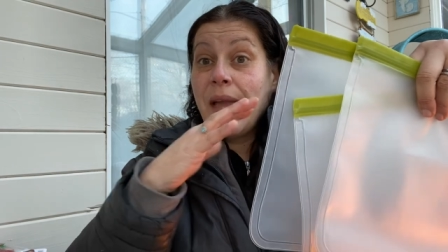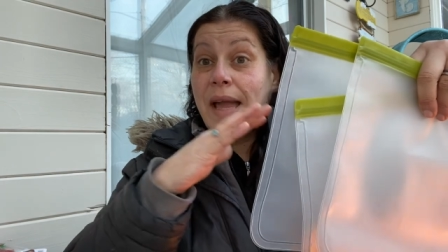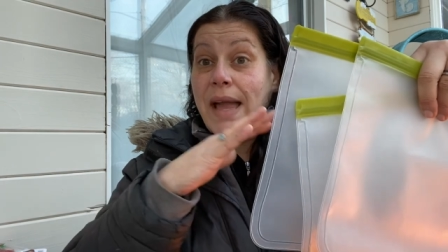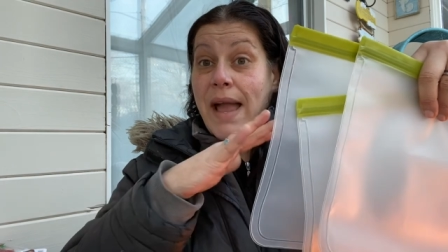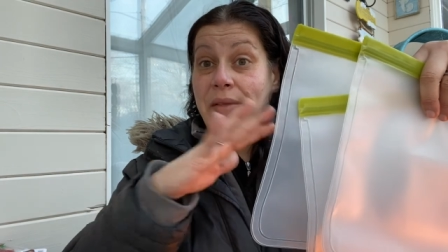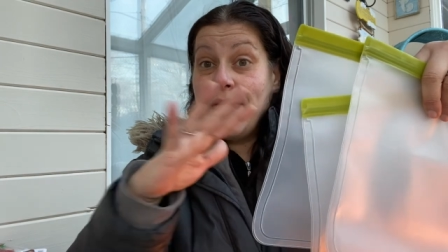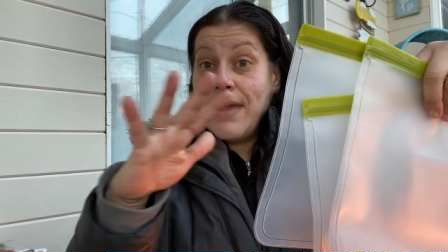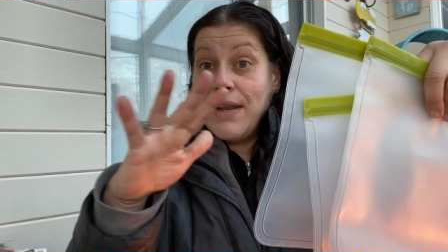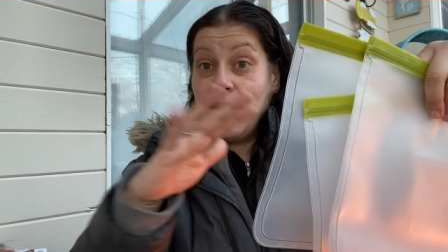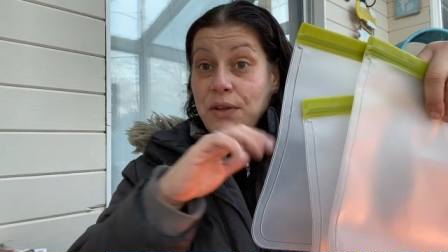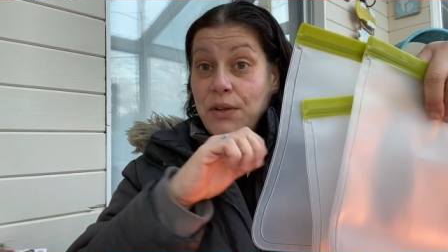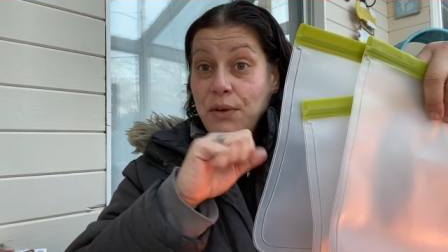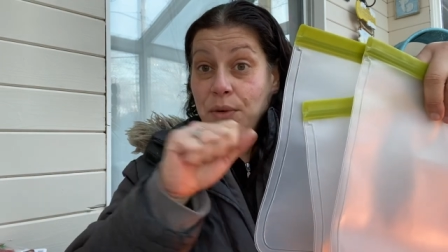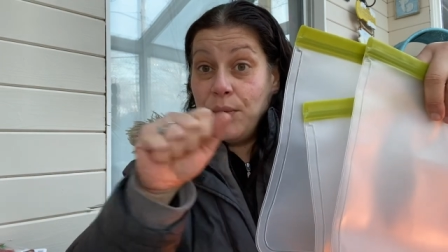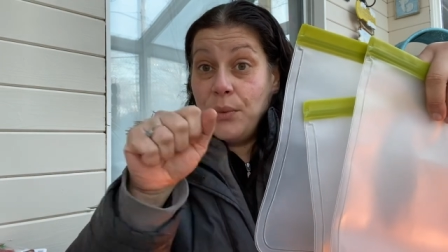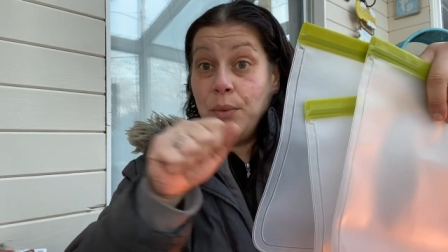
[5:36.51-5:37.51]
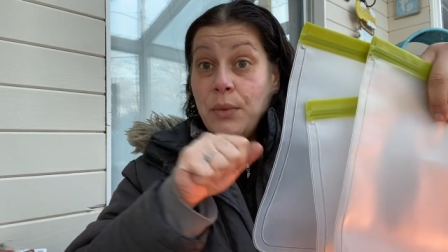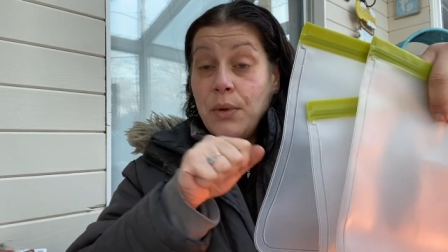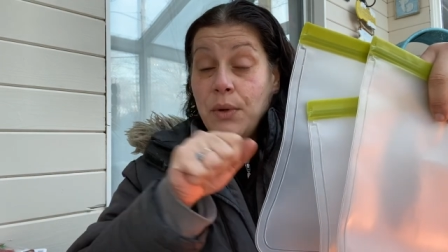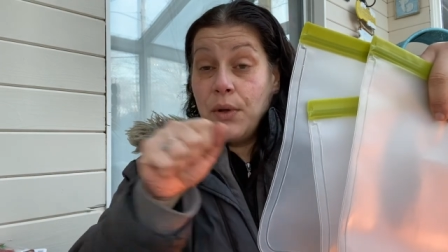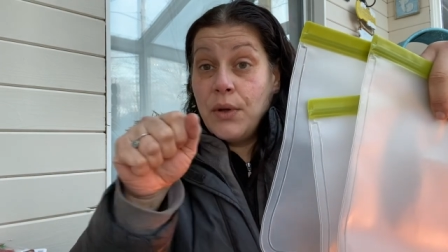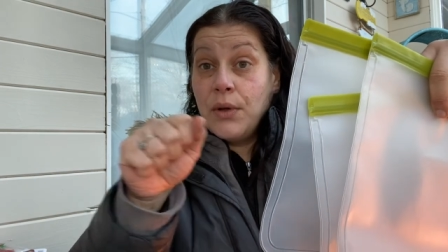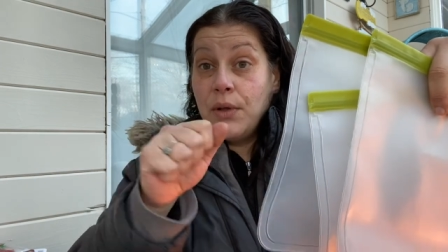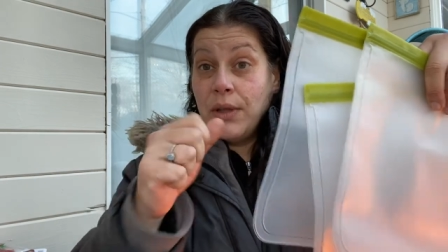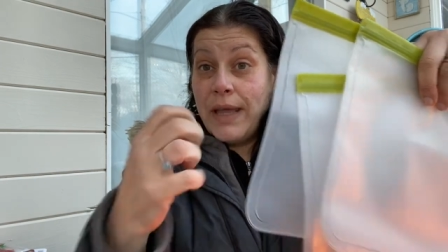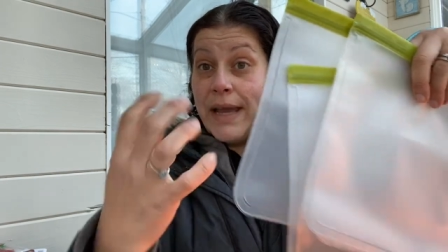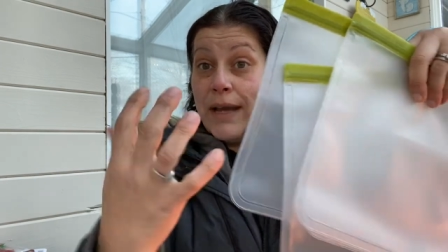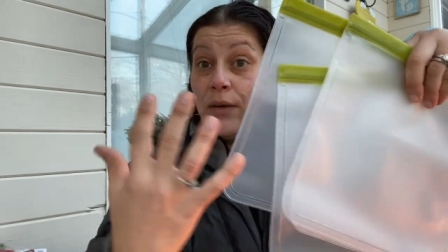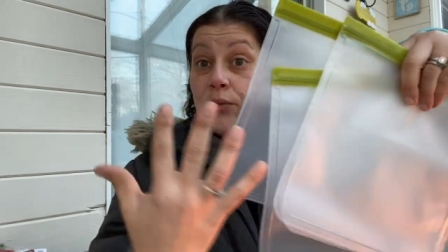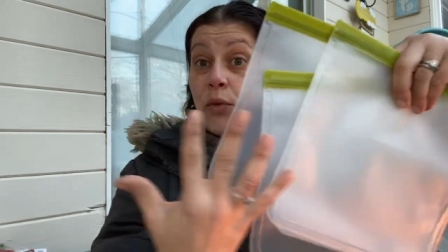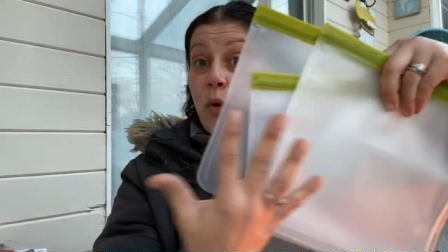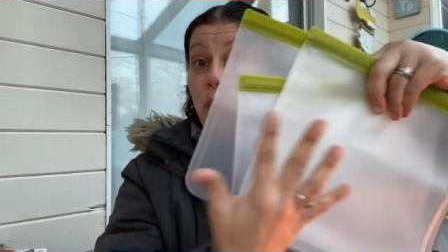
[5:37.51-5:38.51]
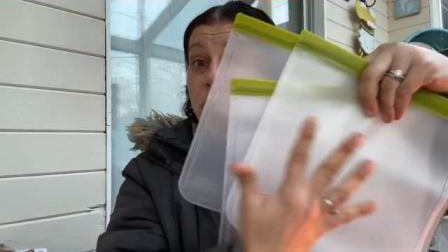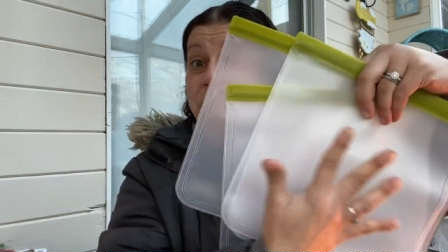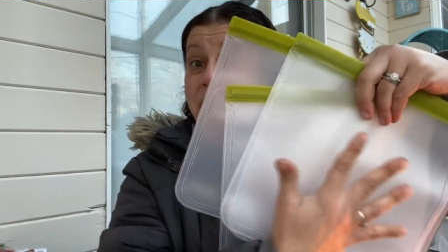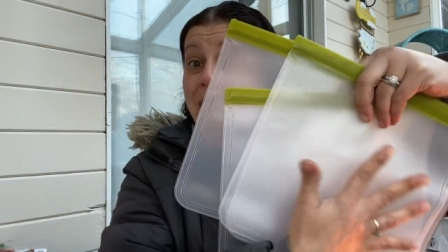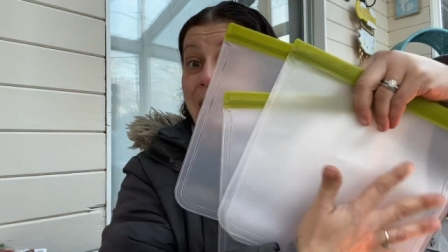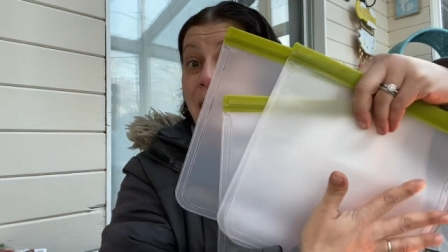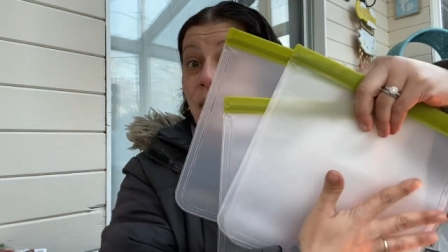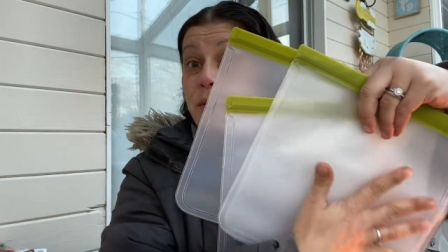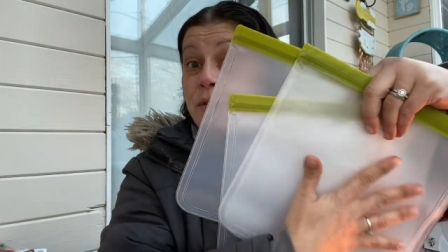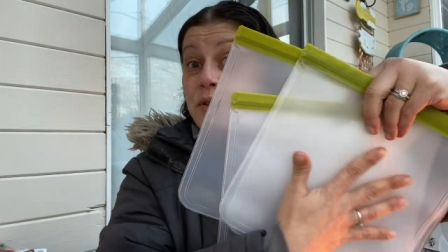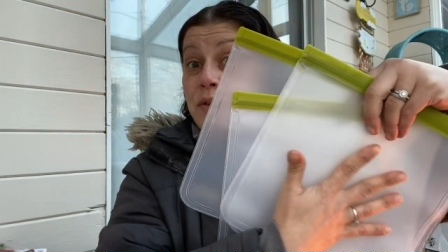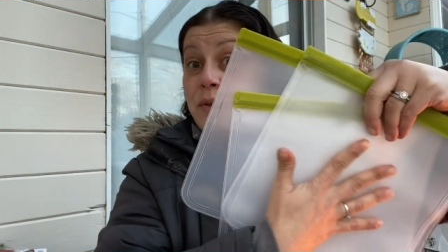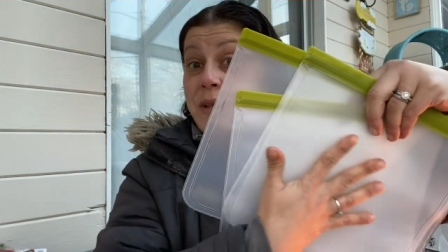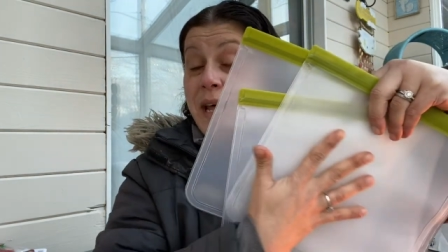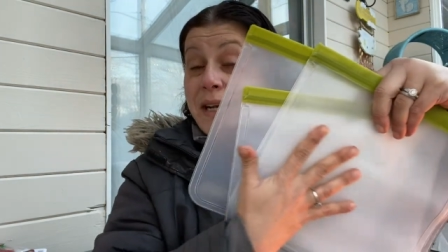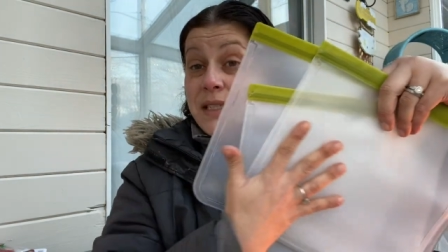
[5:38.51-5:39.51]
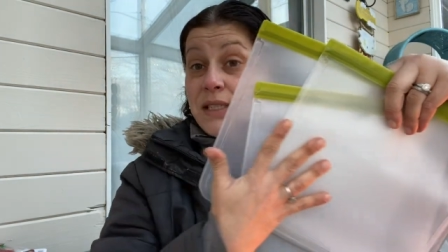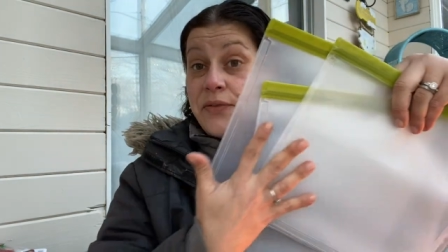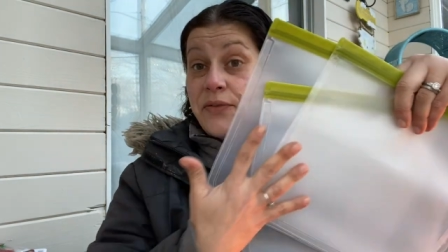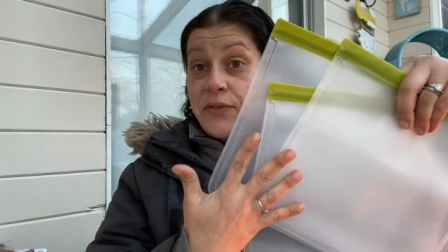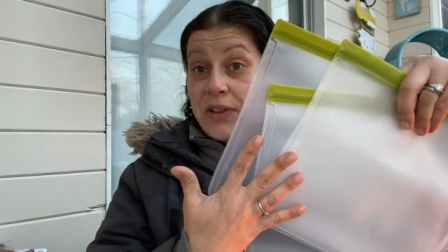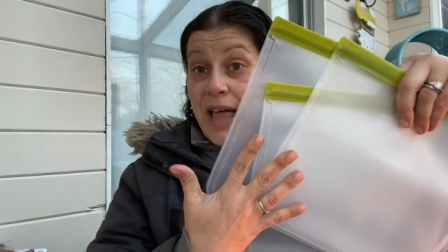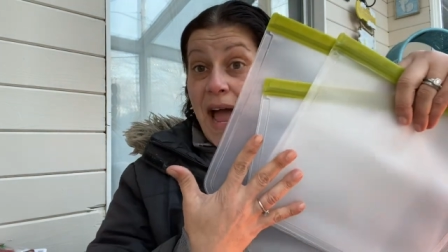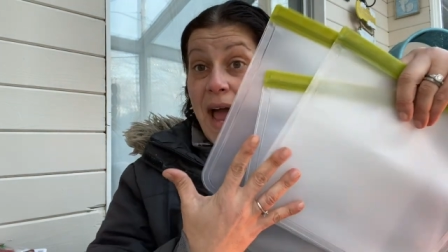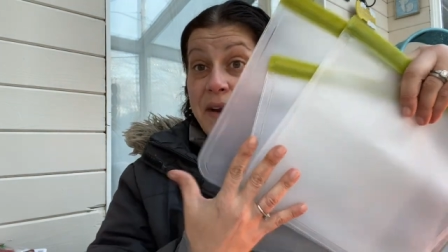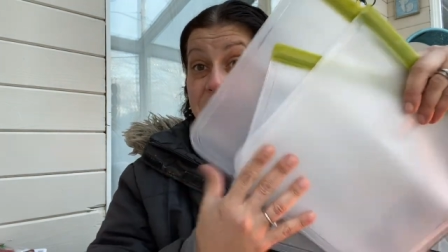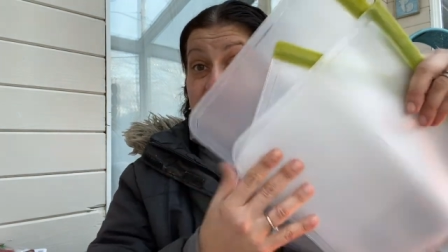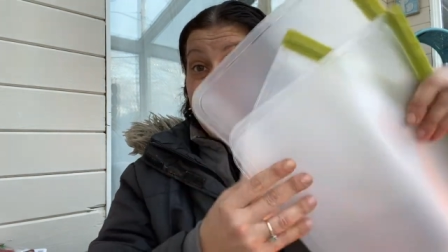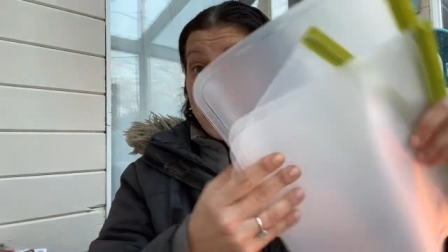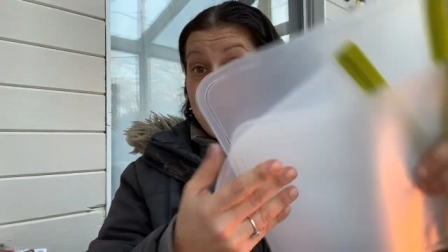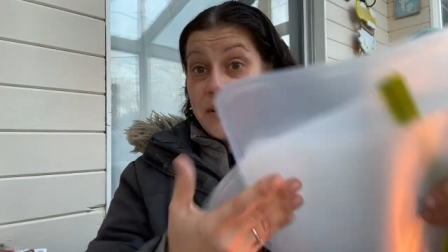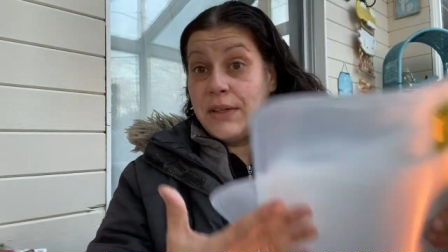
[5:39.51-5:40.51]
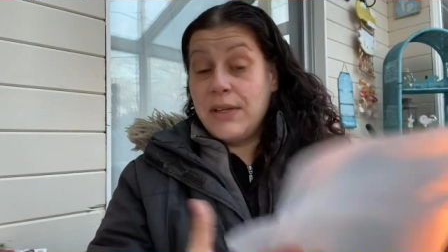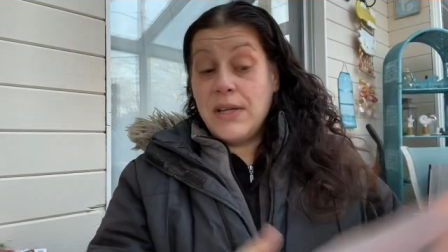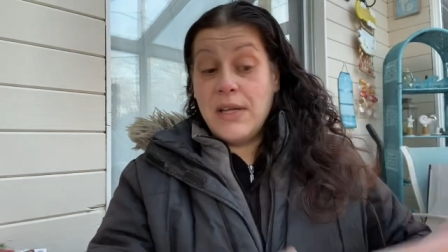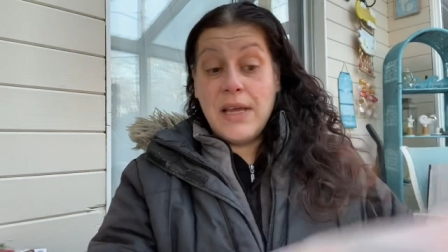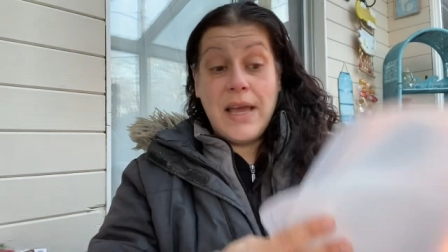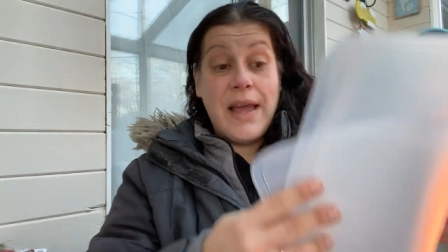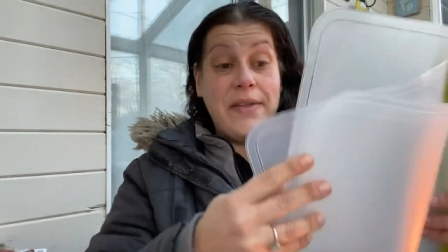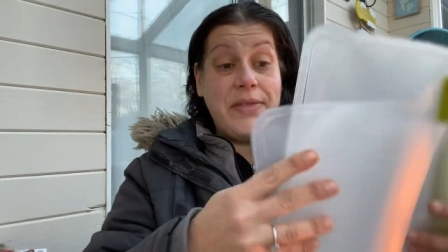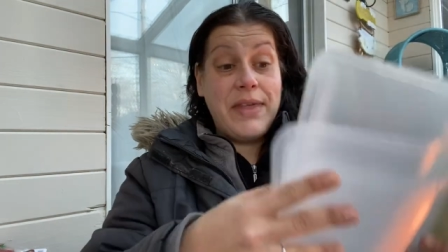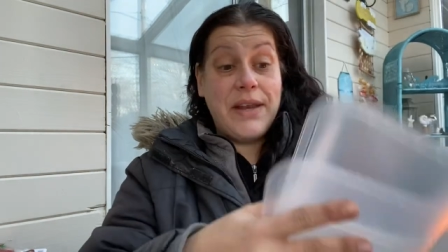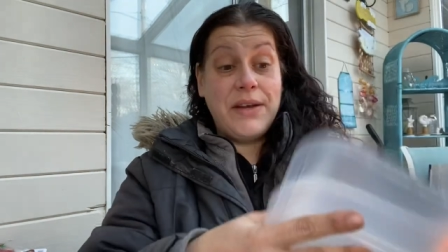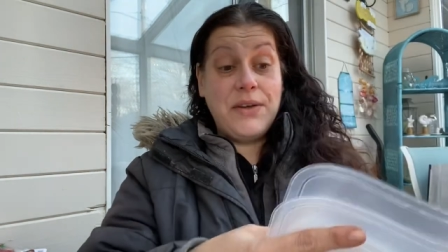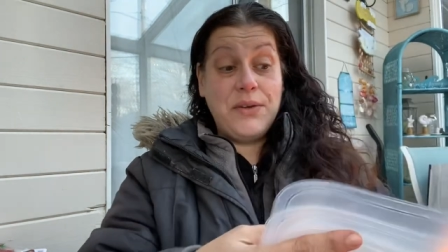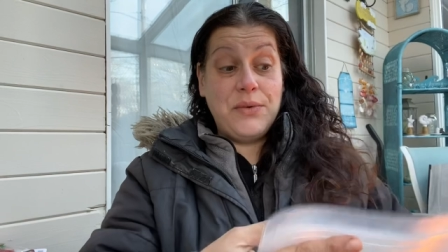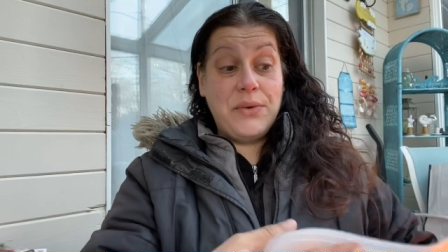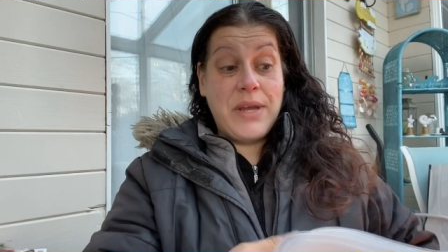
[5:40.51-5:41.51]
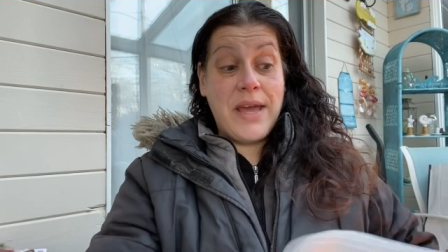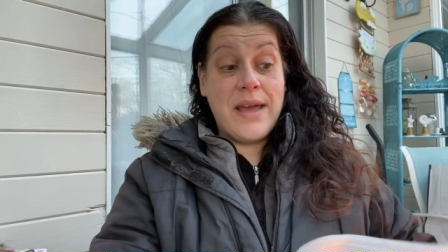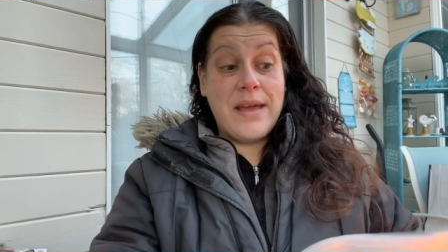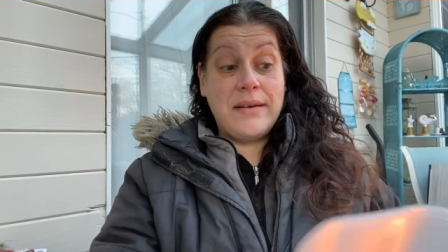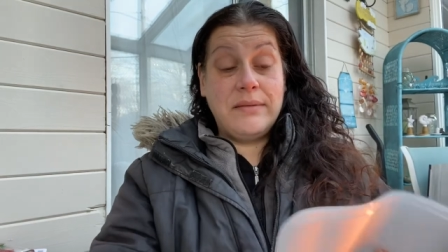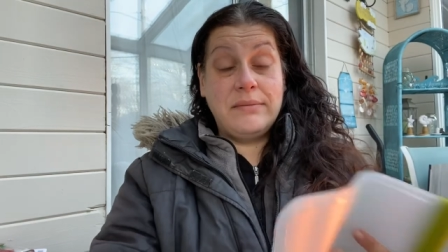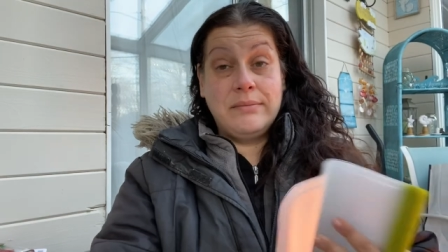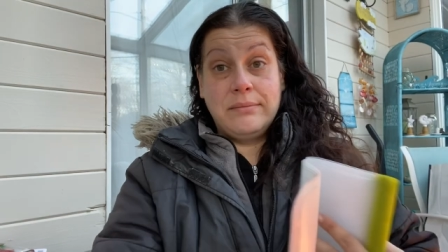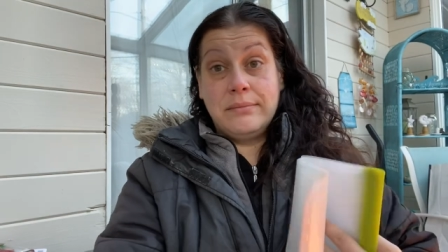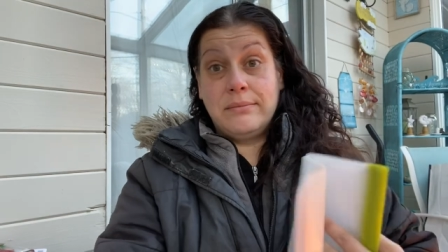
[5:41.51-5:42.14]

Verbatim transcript: and then you like roll it out so that it's flatter and then you can